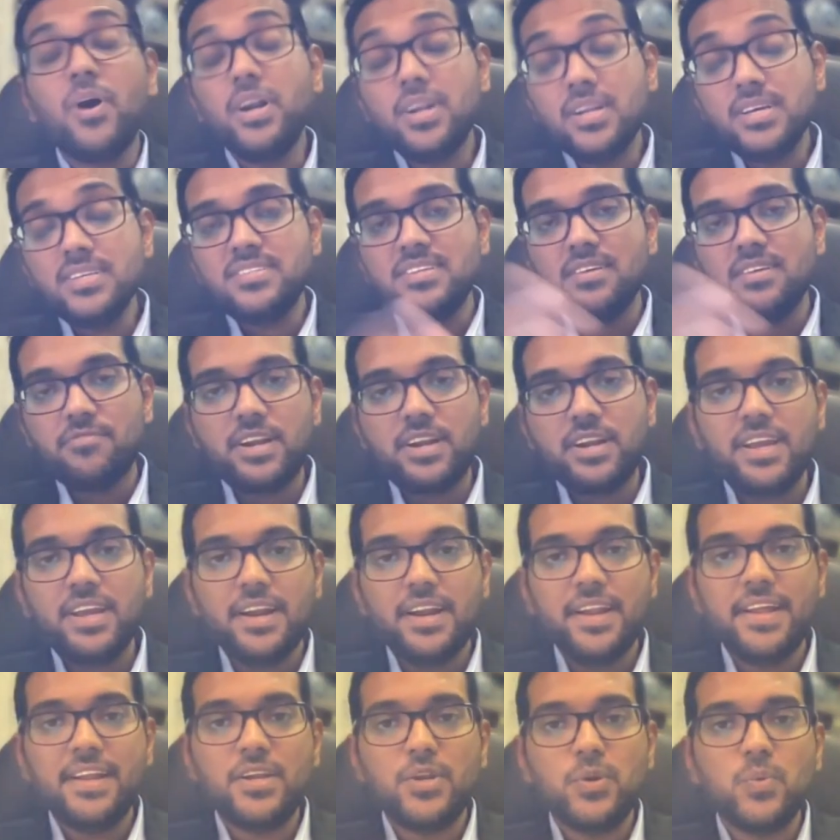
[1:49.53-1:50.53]
The world is definitely
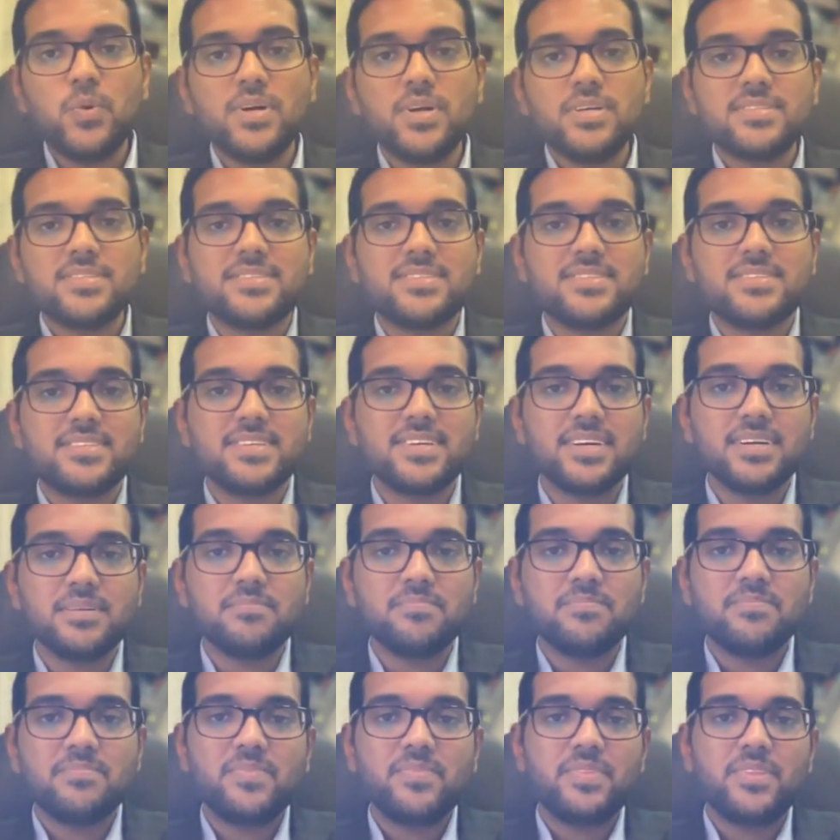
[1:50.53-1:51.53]
heading towards
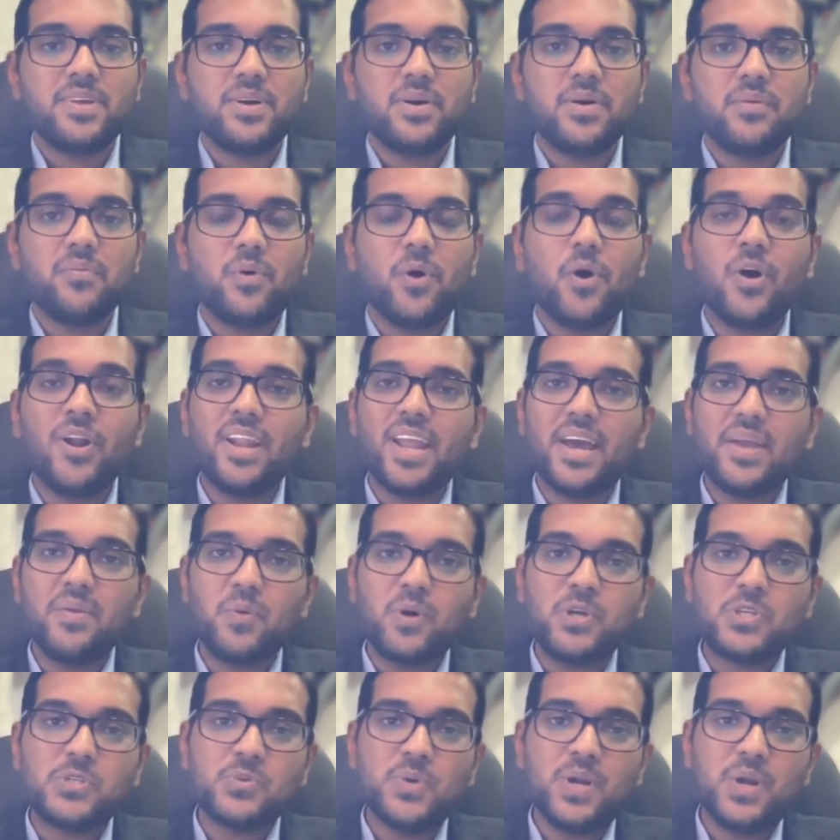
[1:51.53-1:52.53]
the online
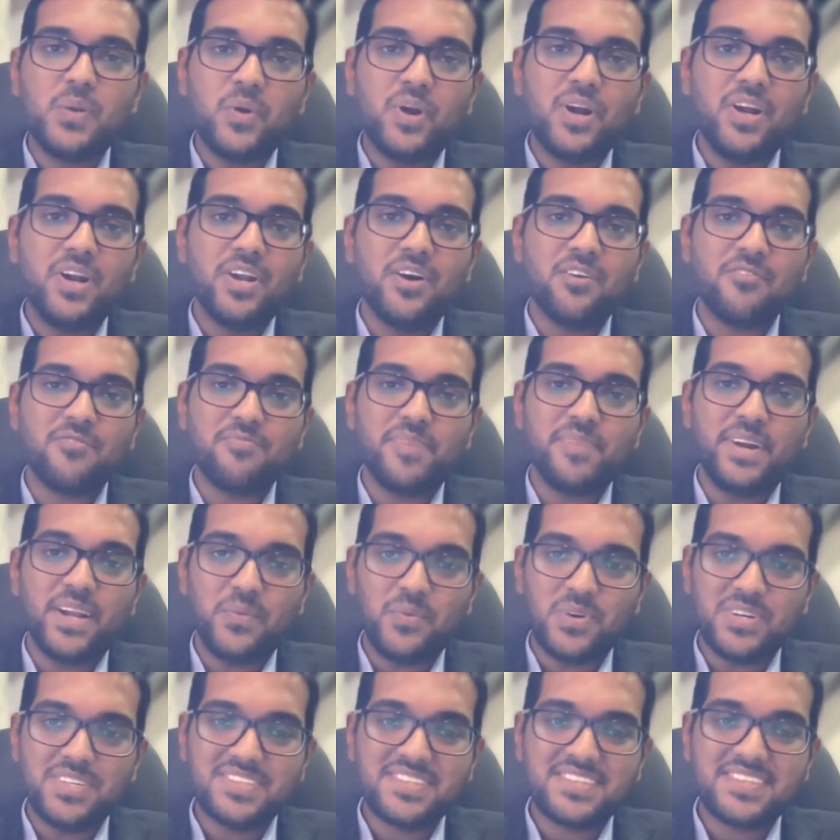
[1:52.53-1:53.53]
virtual world of
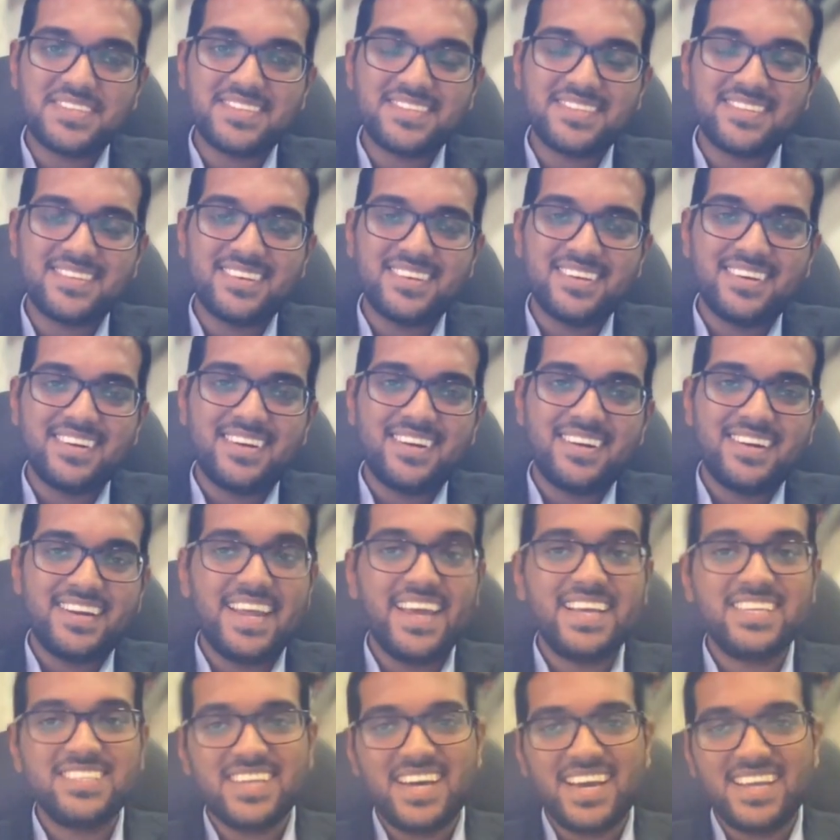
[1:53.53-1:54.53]
metaverse.
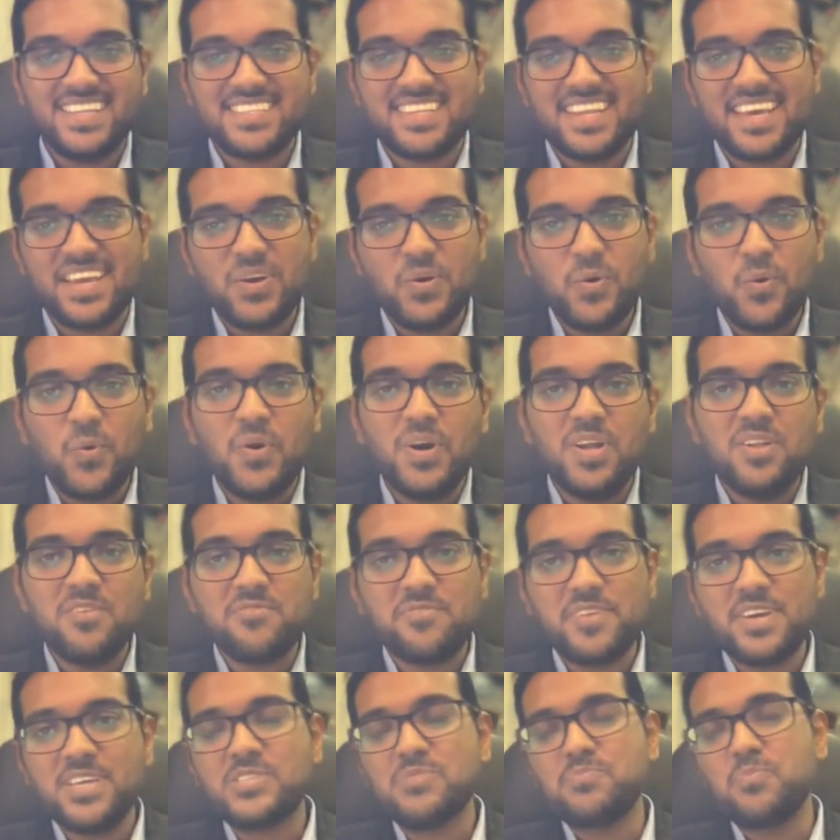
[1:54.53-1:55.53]
Tech giants like Google,
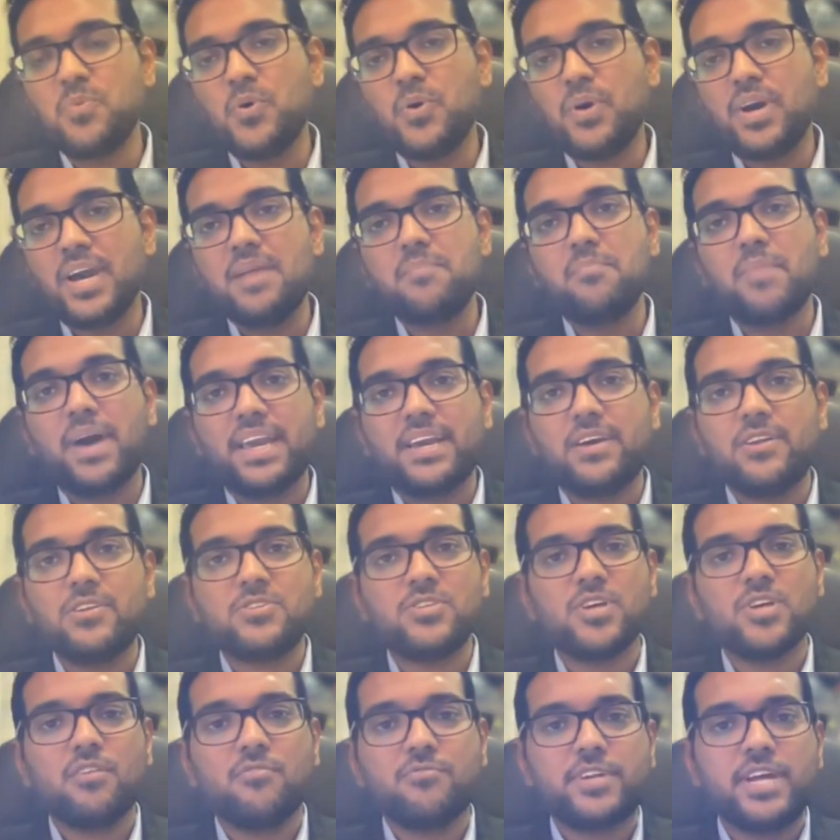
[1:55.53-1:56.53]
Facebook, and
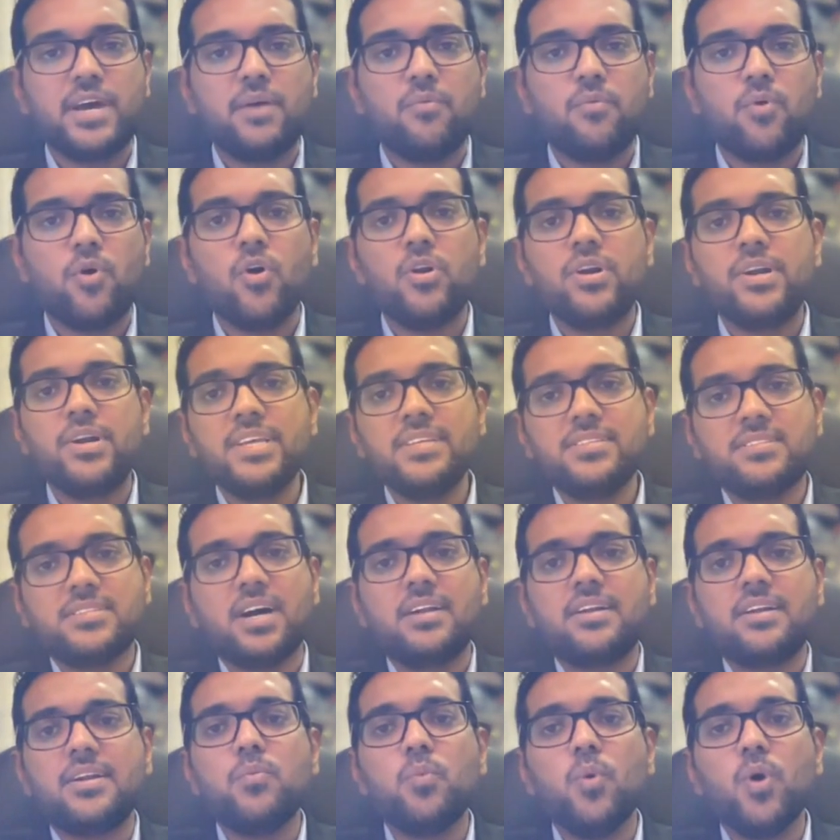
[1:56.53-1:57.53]
Microsoft have already
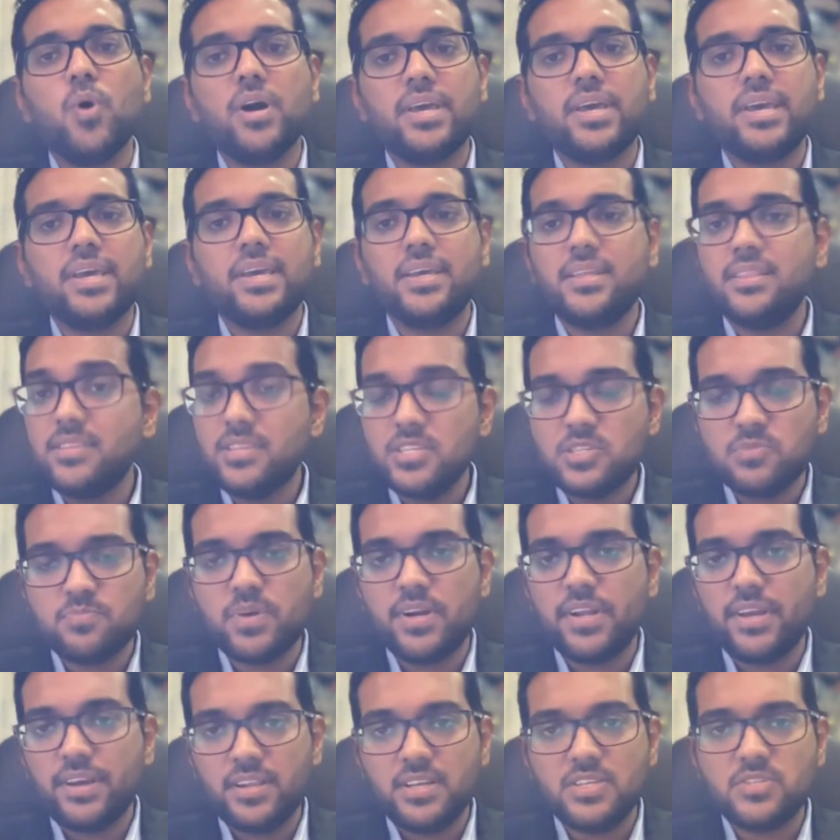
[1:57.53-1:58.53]
started working in this
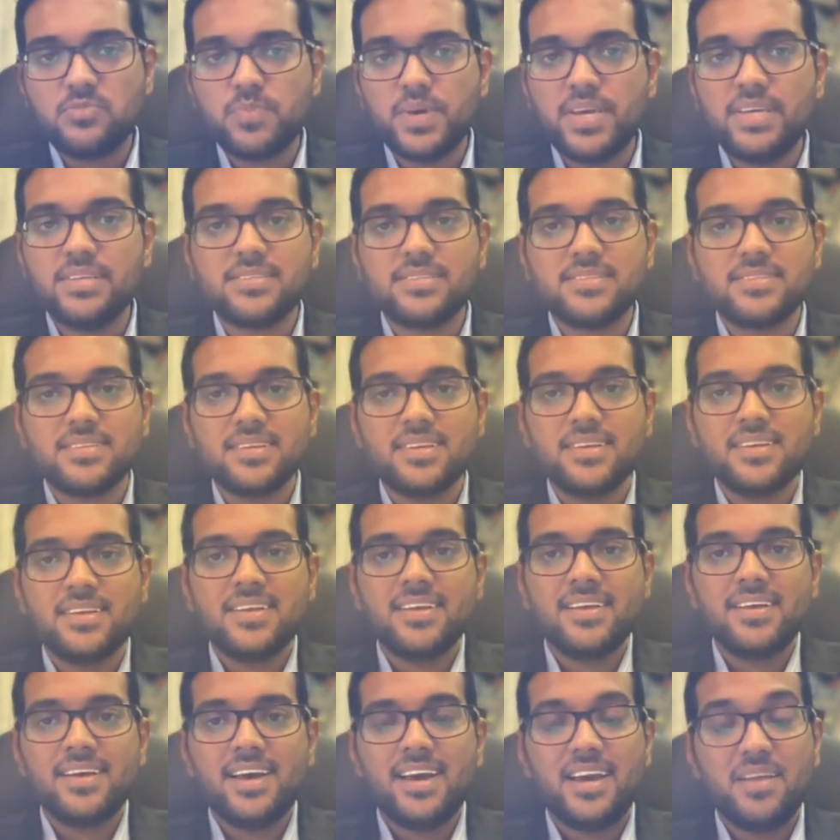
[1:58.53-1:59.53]
particular space,
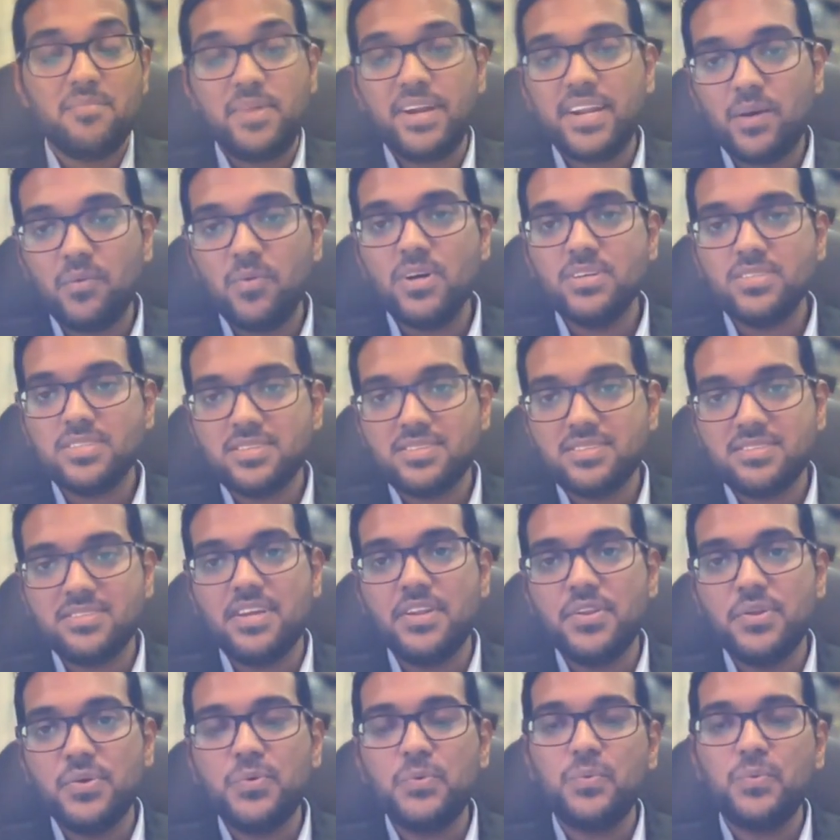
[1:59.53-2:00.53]
and metaverse is
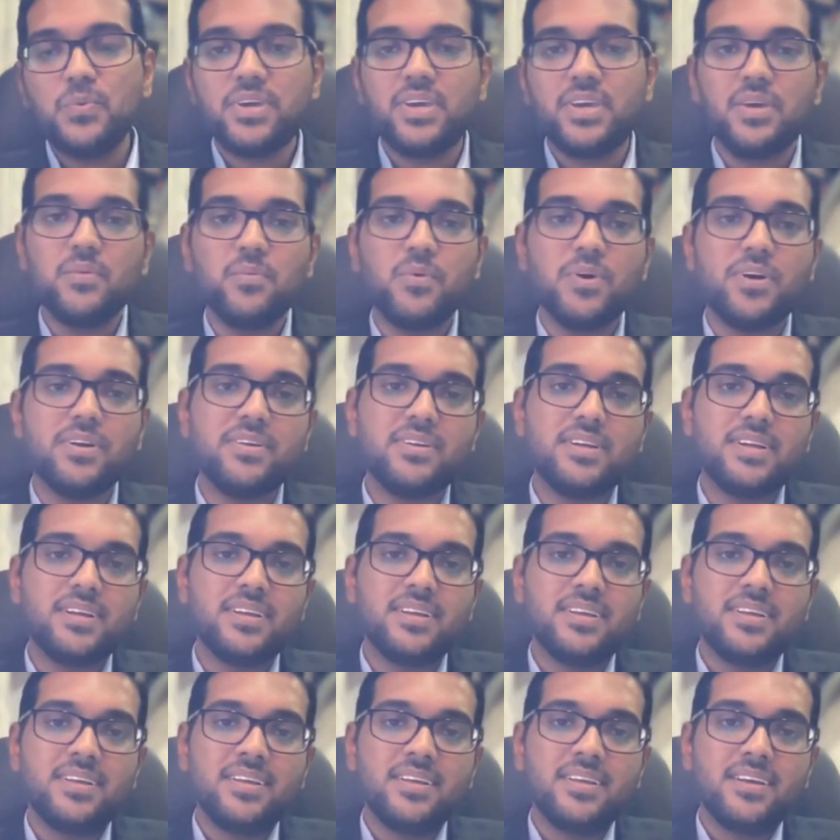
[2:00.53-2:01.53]
the new keyword.
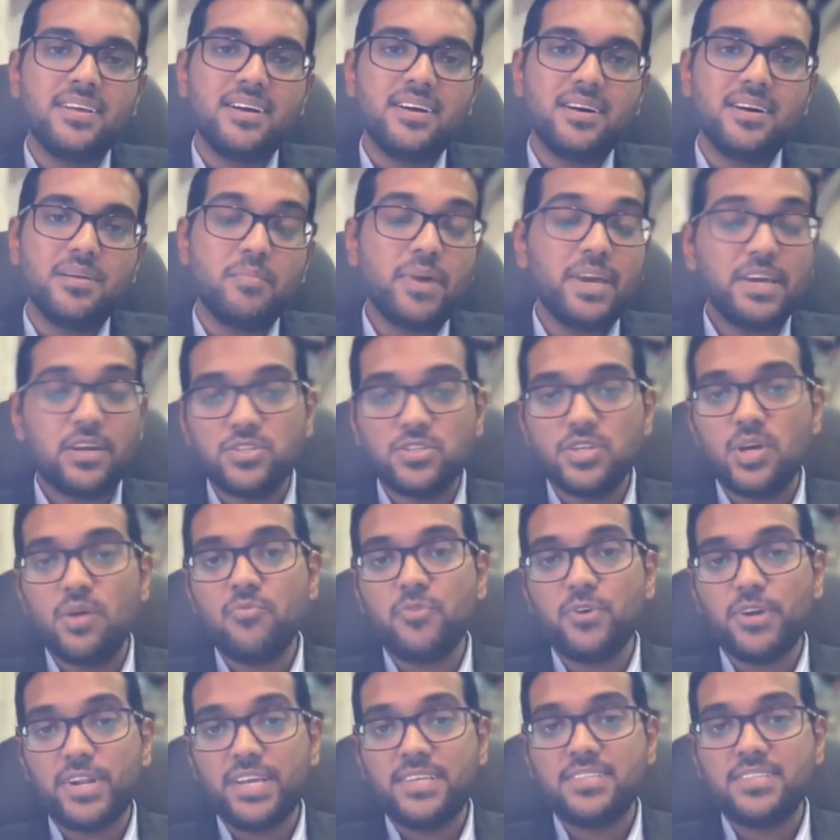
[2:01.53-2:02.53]
Microsoft, for